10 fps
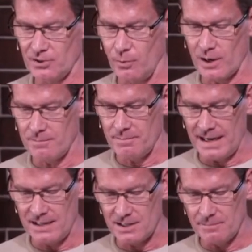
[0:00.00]
us what it
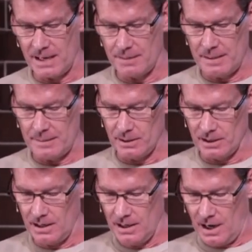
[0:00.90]
means to be a
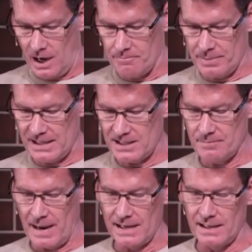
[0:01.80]
people of
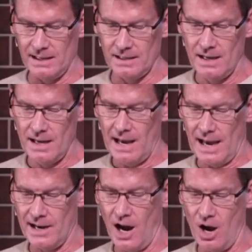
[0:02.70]
peacemaking
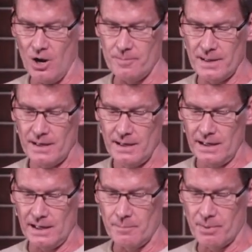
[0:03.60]
and hope
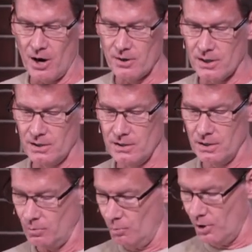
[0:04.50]
in a broken,
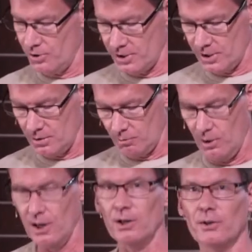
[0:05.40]
wounded
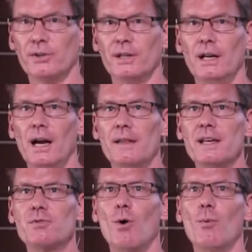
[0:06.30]
world. And
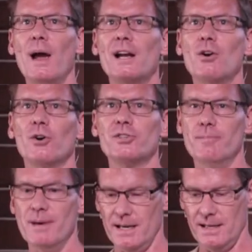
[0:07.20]
that's what we're called to
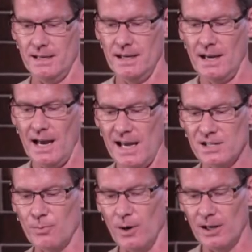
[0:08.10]
be
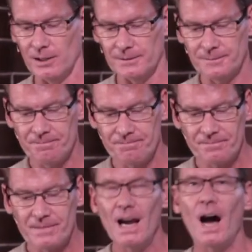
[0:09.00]
as well.
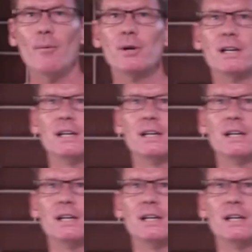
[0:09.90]
I want to